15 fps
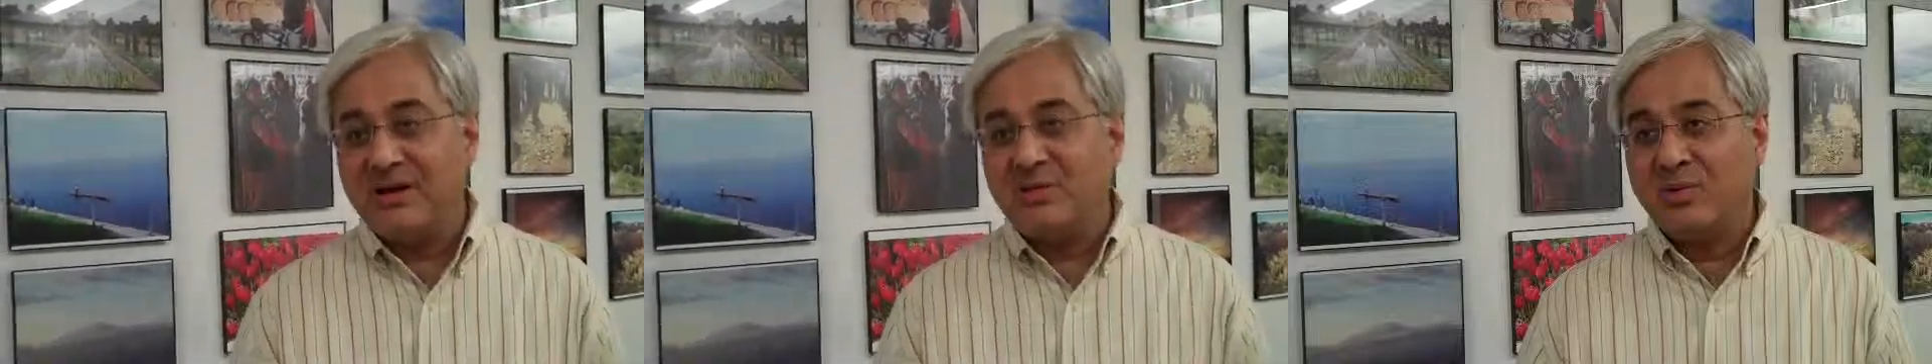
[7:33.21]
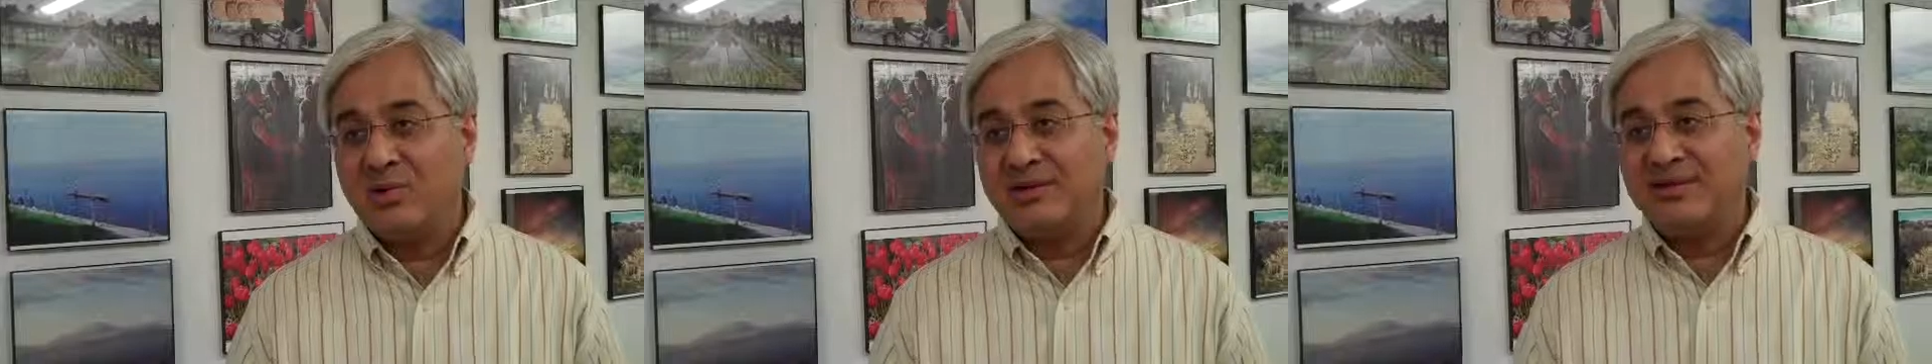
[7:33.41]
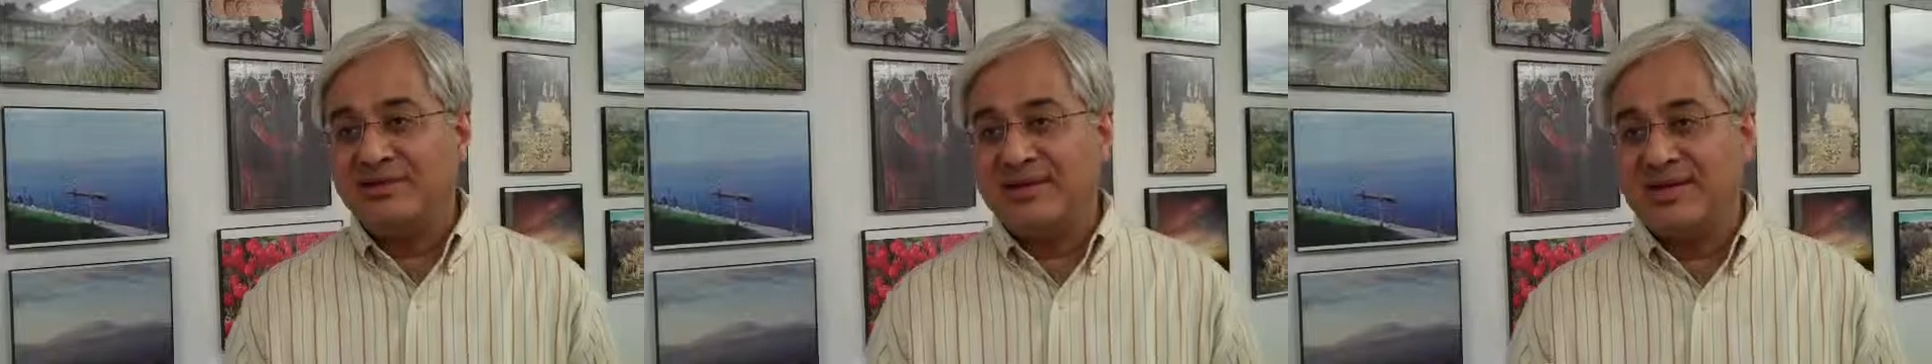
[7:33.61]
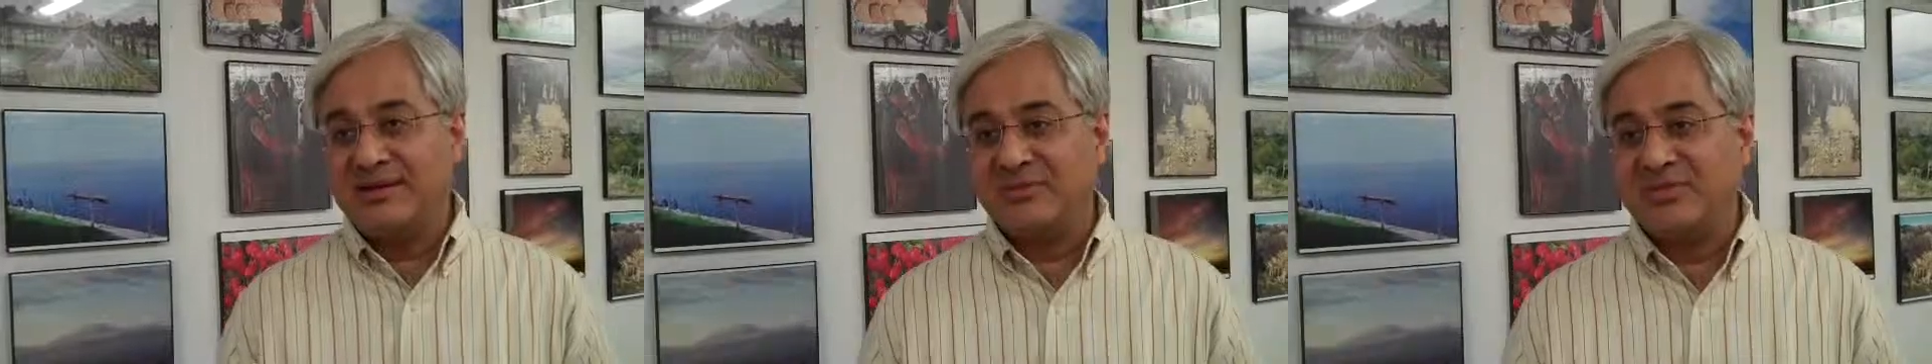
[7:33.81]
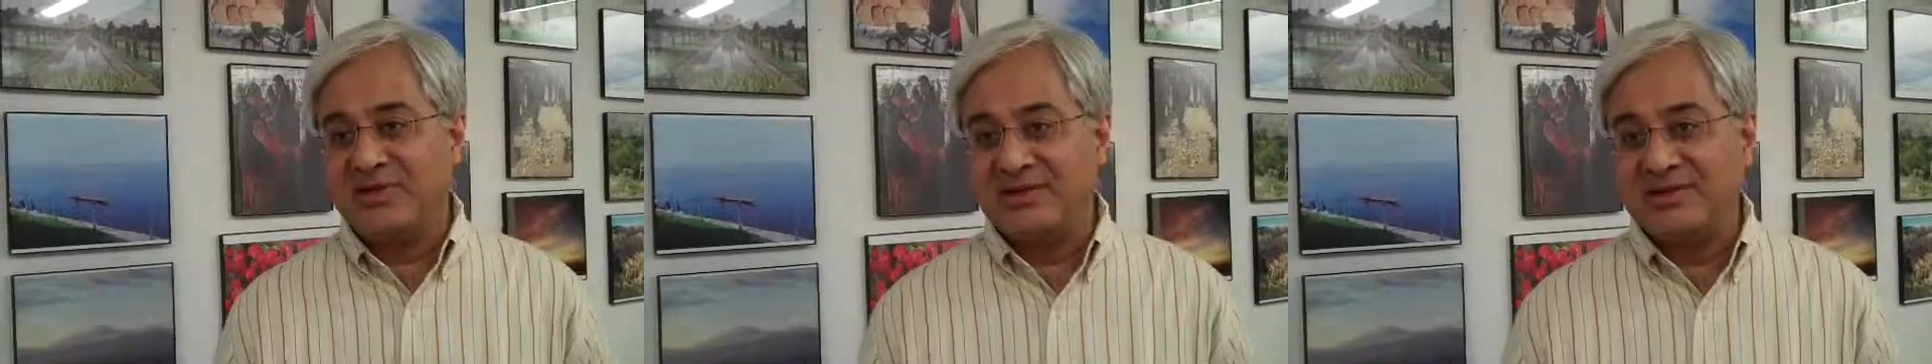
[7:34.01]
what is the
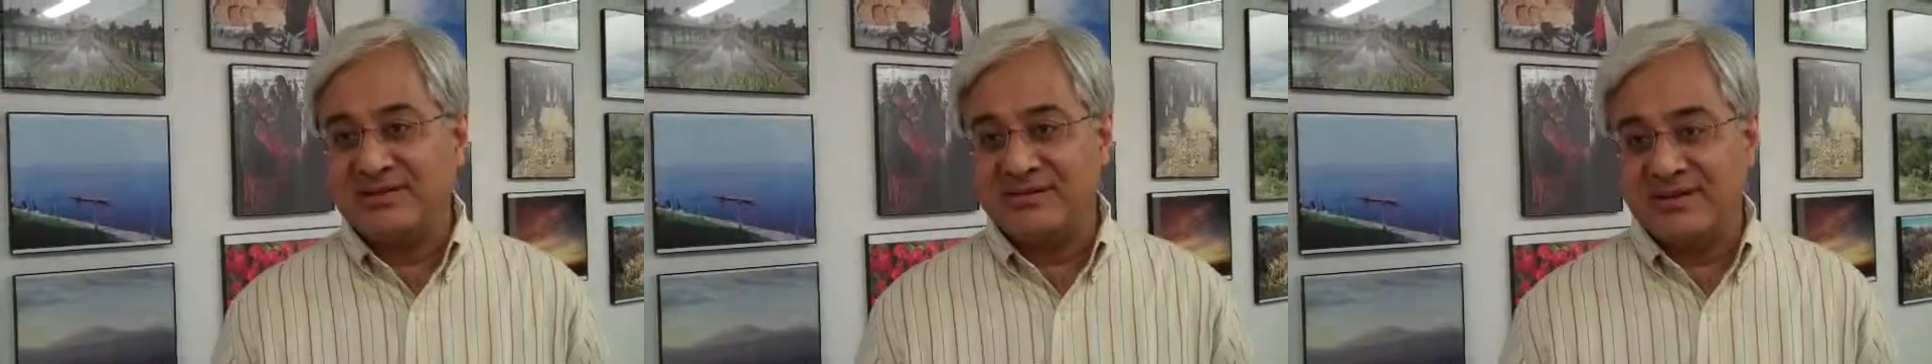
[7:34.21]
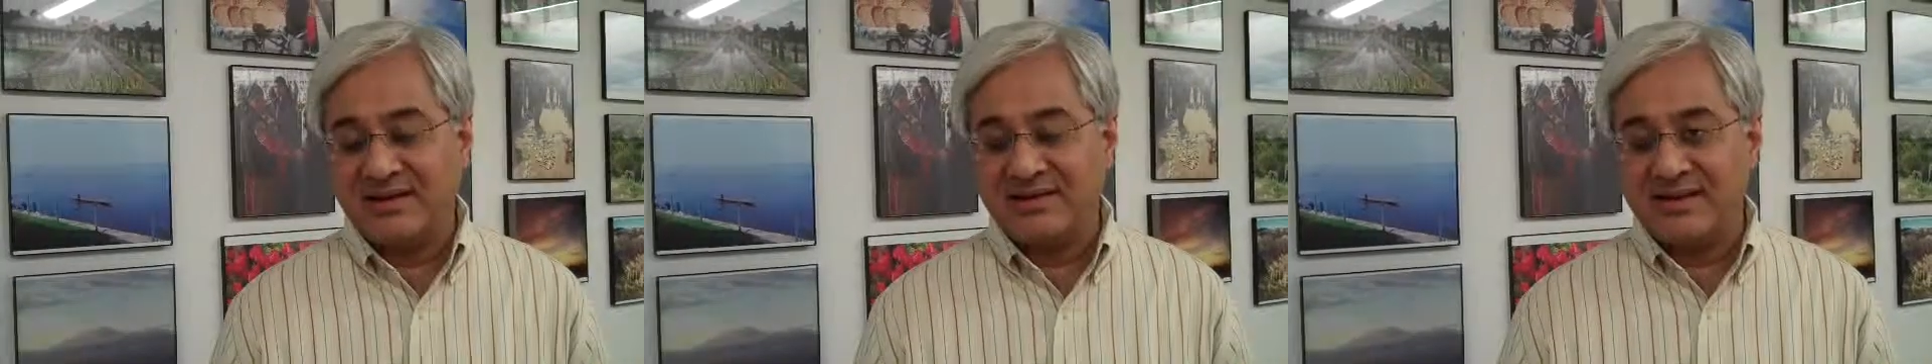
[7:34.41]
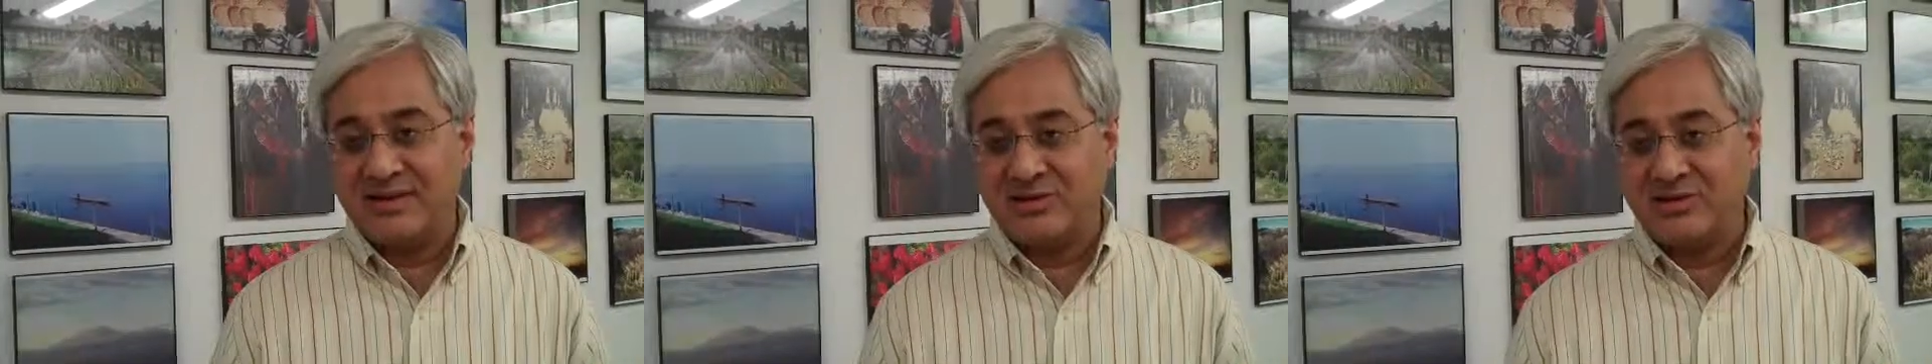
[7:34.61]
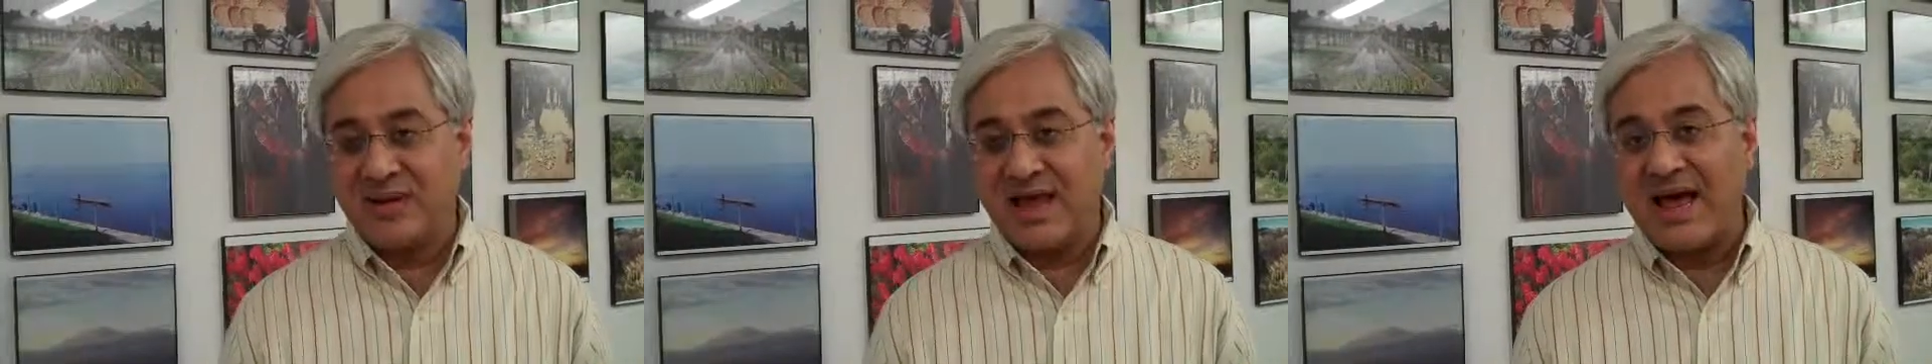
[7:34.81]
expertise that they should